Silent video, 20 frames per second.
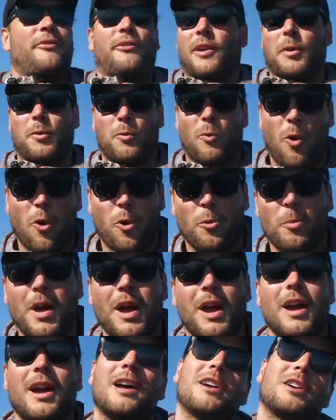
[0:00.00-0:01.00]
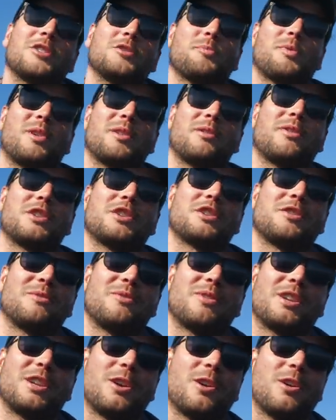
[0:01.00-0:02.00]
very warm spring fishing
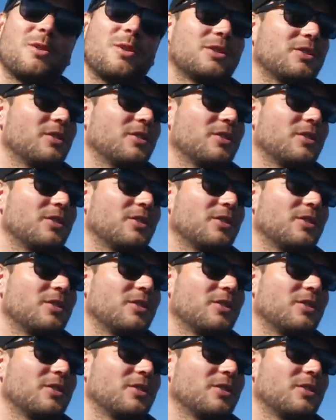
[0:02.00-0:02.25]
video.